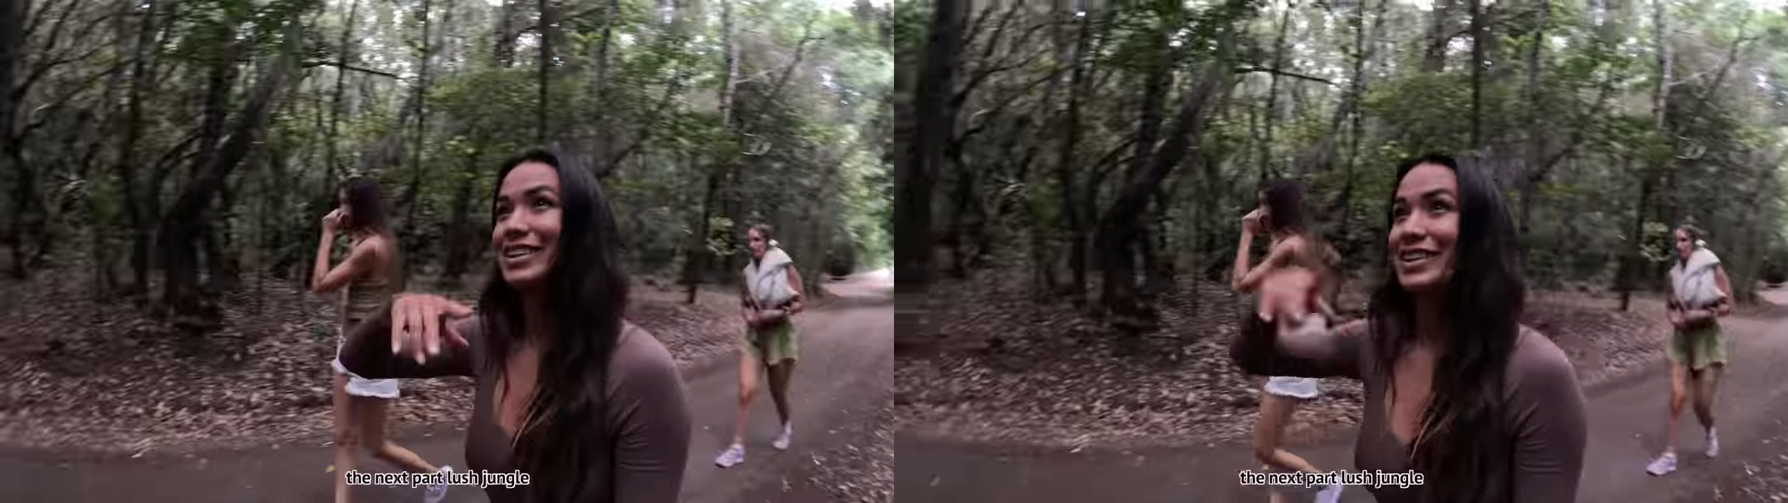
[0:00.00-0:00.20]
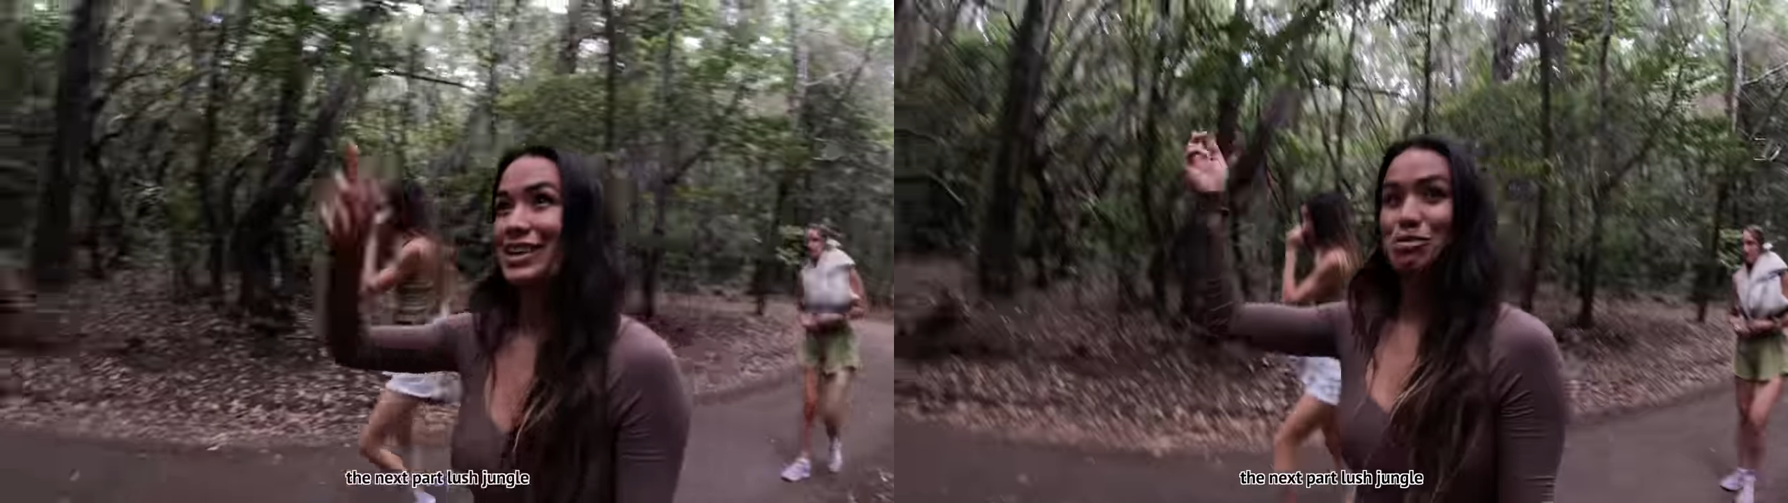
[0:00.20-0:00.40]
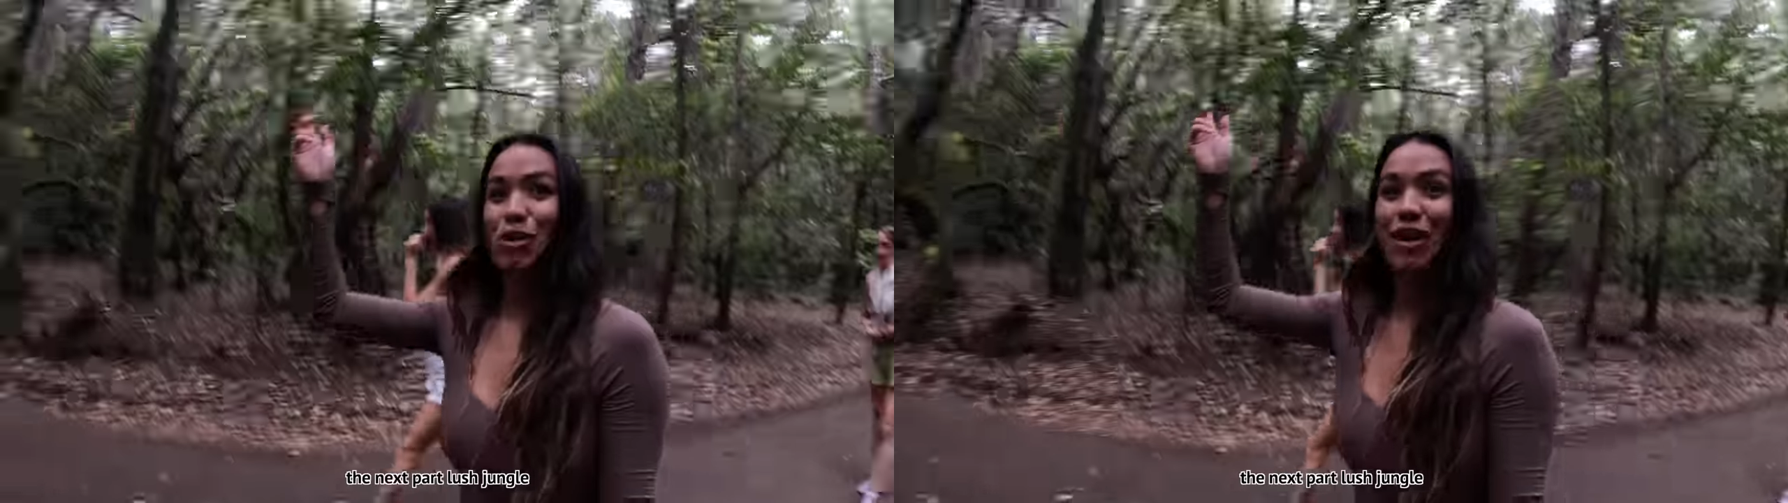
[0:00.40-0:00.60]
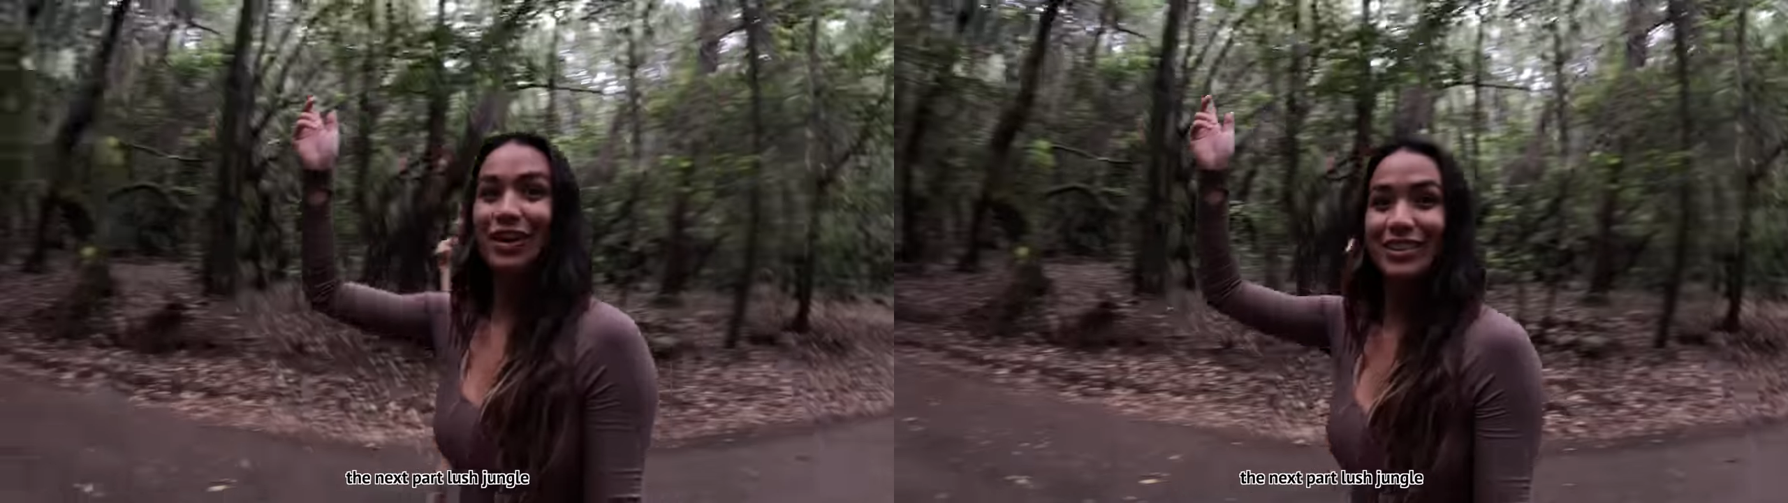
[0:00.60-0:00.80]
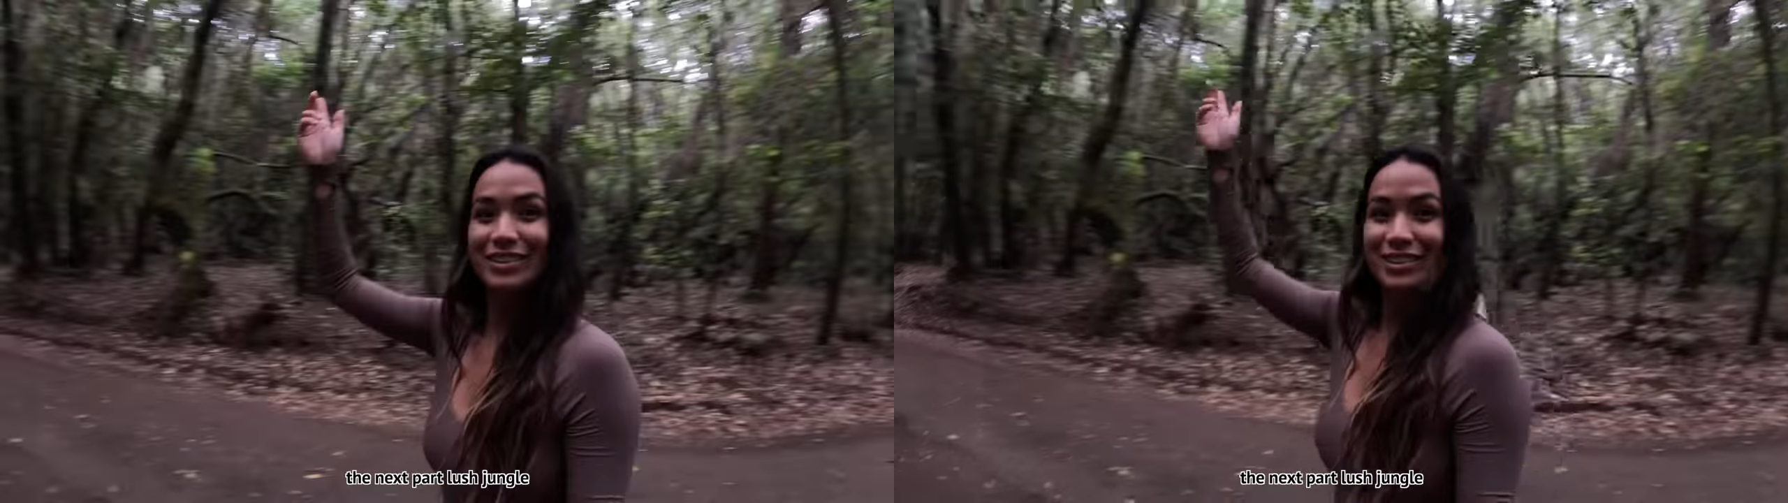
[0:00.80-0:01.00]
next
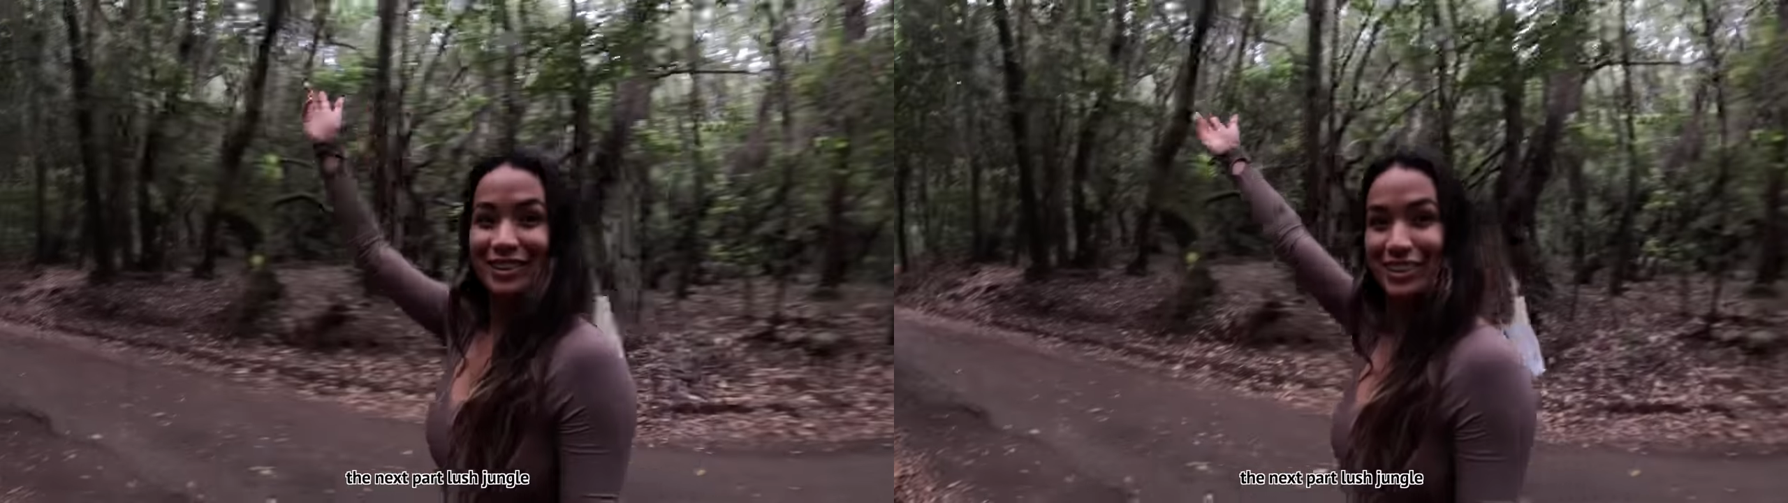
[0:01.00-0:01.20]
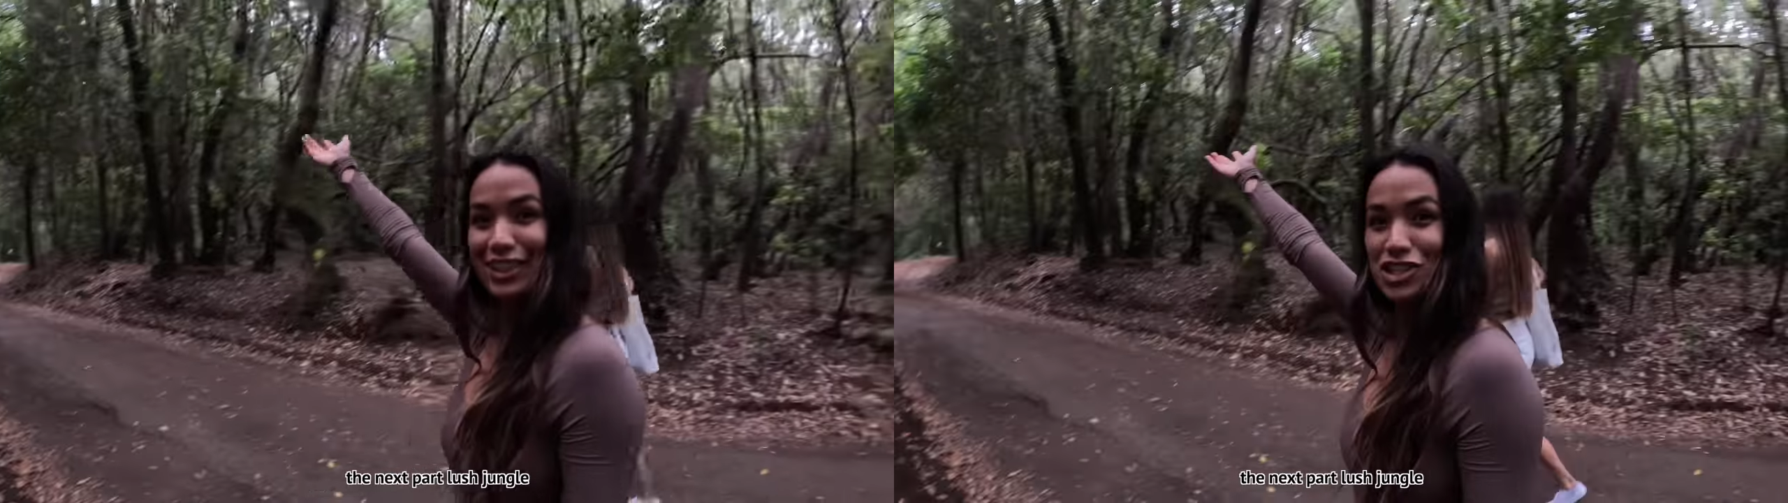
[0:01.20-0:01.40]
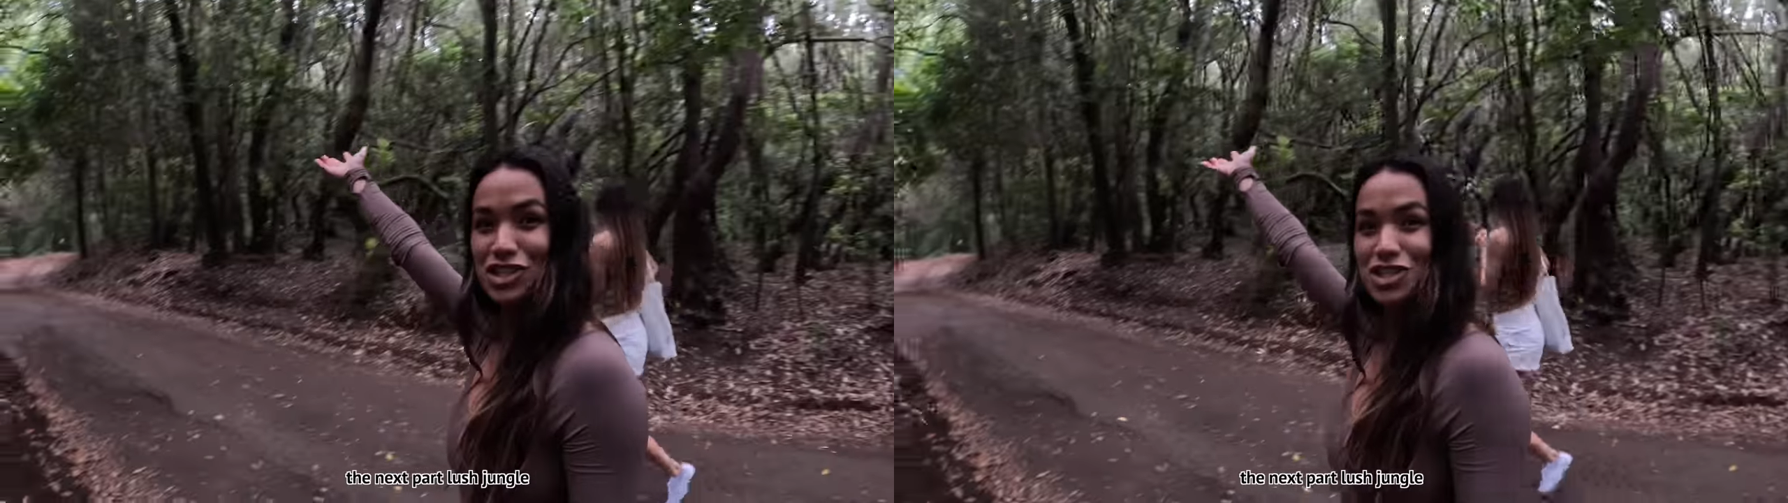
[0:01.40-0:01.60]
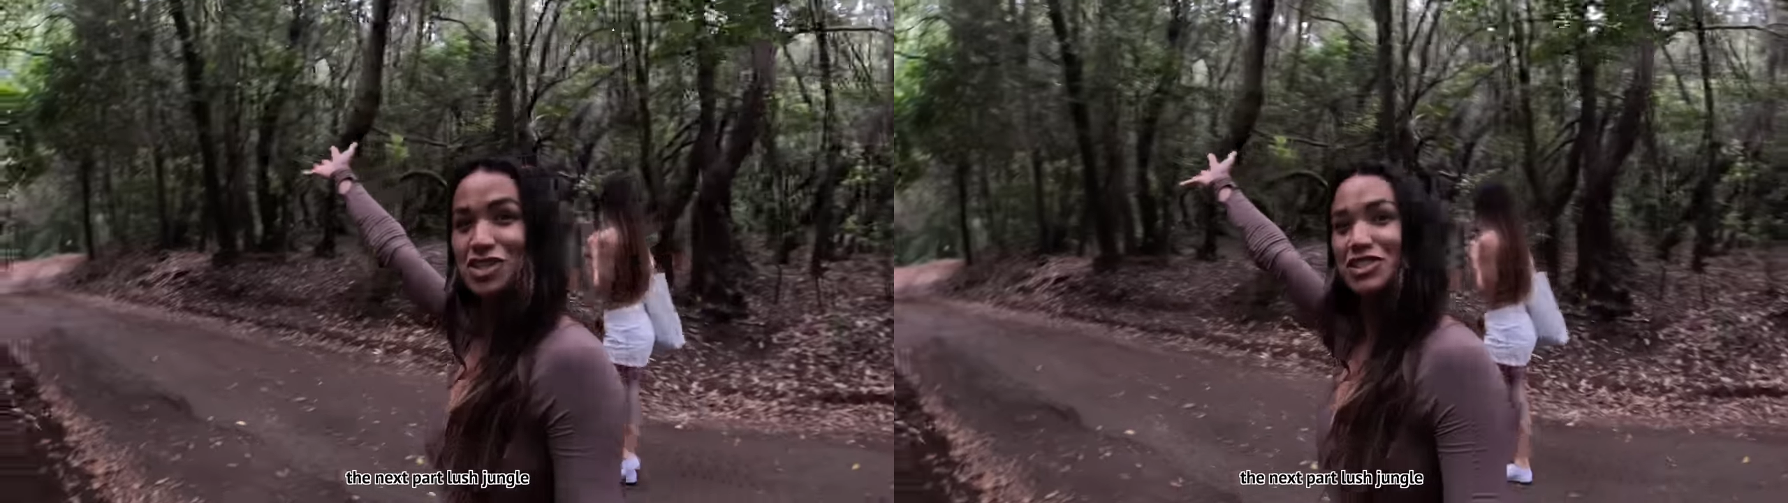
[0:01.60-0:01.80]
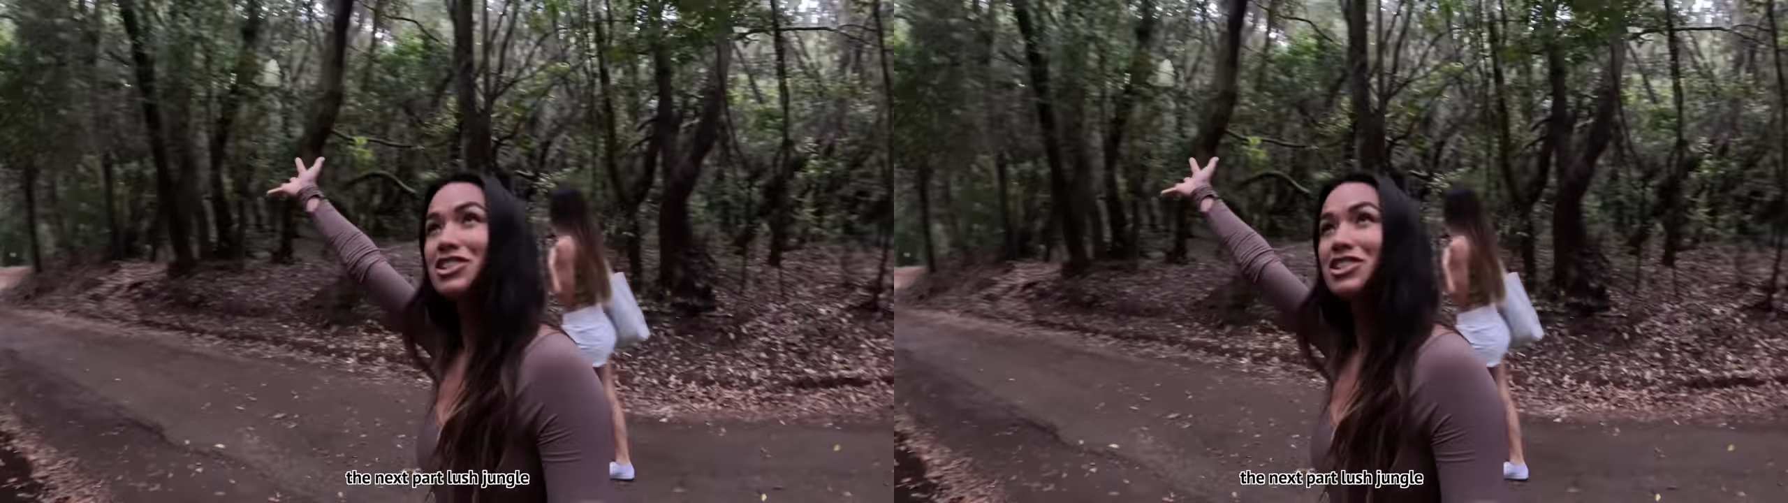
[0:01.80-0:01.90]
part, lush